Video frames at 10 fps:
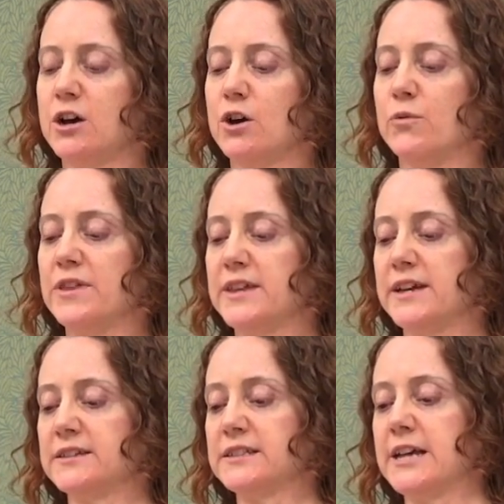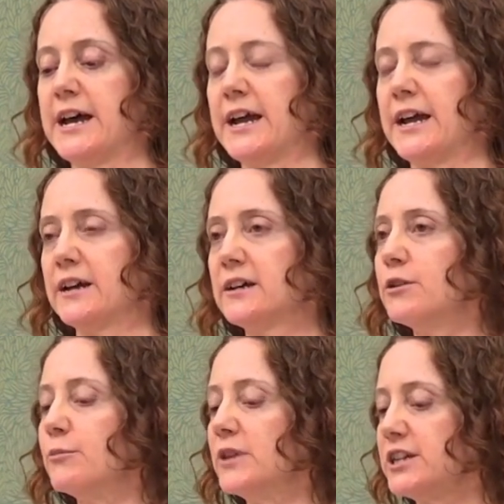with things like
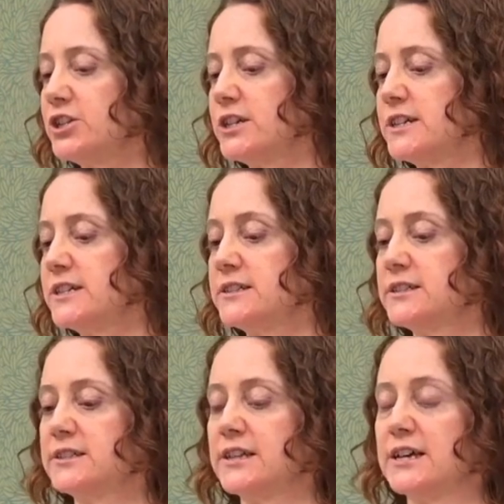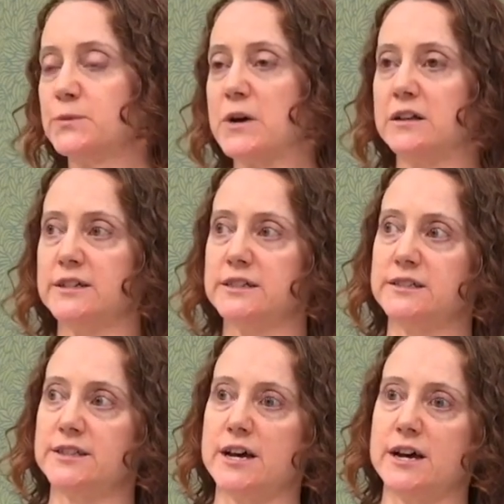militias as well as
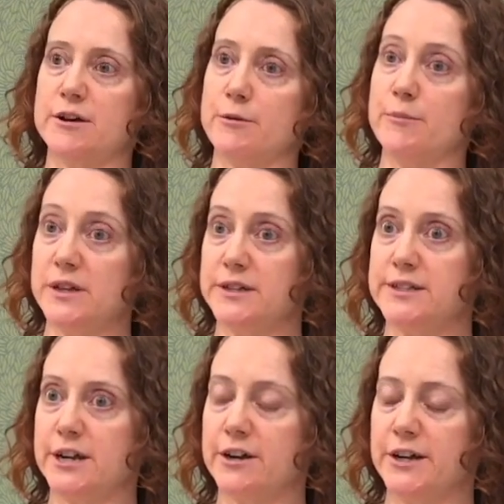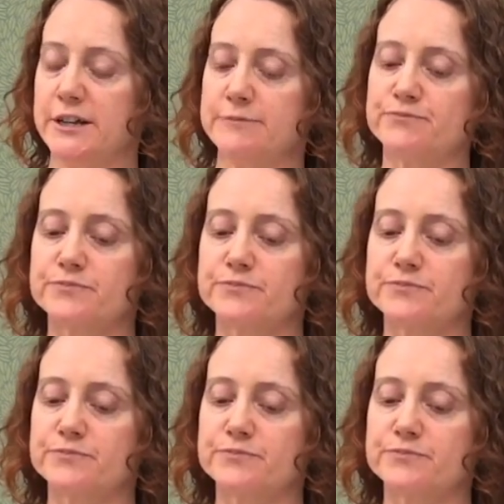the military.